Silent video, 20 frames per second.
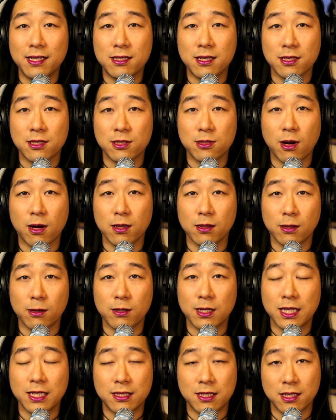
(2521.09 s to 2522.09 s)
to start
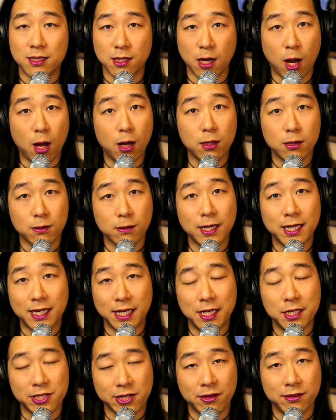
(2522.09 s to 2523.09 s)
learning to tolerate
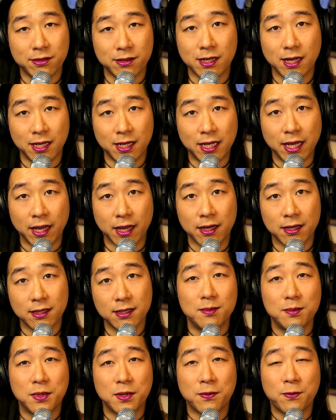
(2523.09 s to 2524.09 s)
each other again.
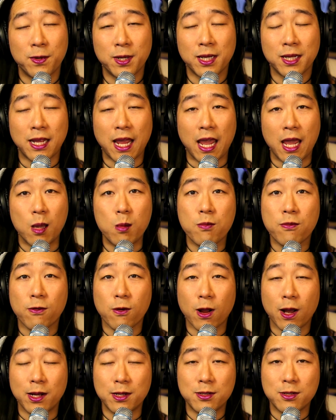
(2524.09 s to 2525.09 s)
But if we can aim
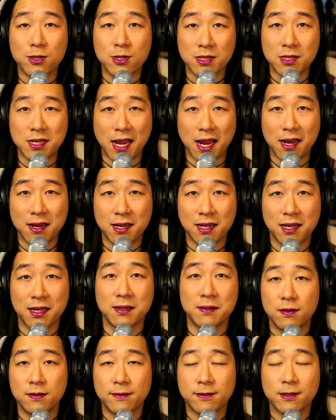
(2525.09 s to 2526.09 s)
for understanding,
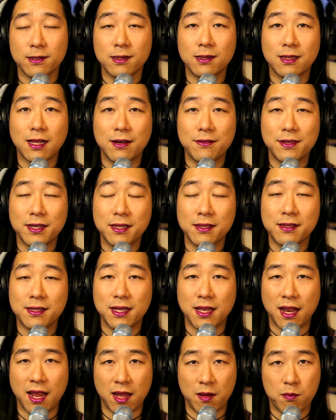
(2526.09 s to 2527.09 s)
for loving the
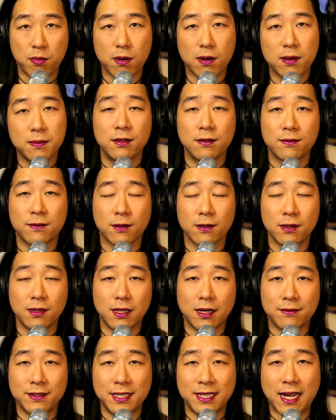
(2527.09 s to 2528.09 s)
neighbor, for
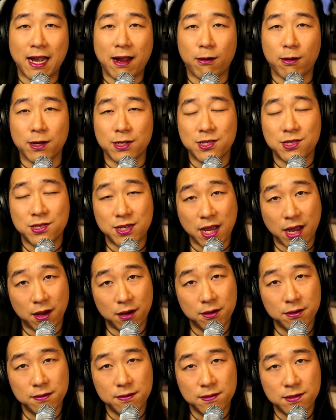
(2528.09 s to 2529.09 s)
loving
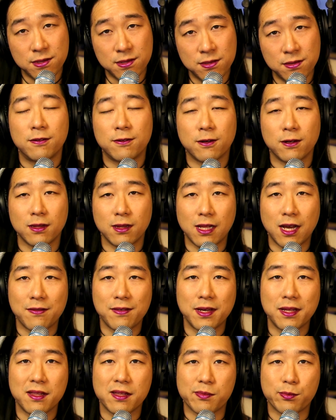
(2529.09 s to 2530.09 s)
ourselves, for
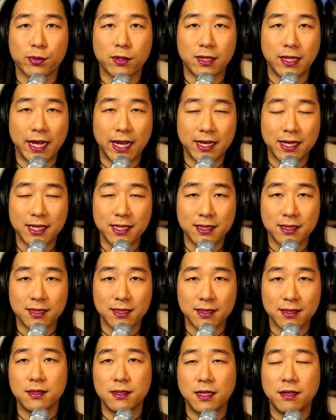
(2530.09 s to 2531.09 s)
loving the planet,
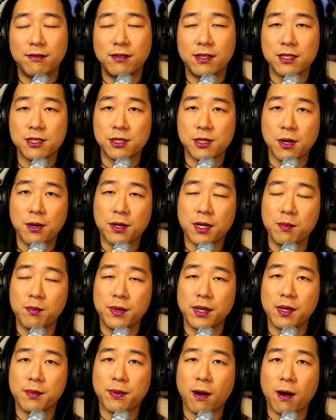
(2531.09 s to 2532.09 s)
if this show can
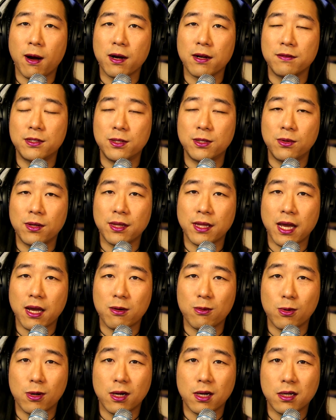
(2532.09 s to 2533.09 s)
be a part of doing
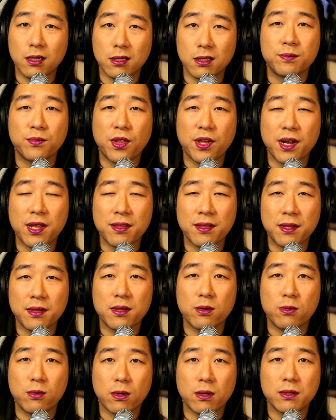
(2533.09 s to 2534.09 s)
that work, then I think
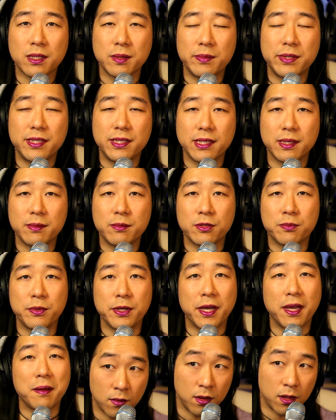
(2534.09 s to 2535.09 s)
the world can be done with
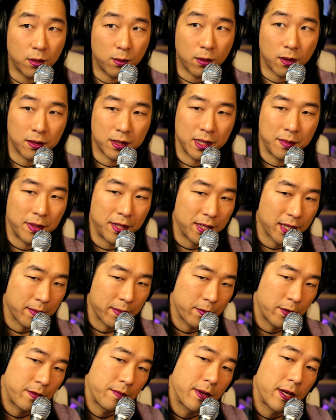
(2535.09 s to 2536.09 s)
me. The world can be done
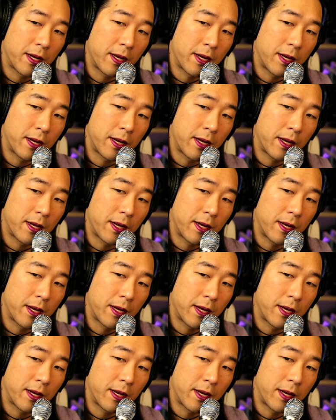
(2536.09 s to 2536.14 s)
with me.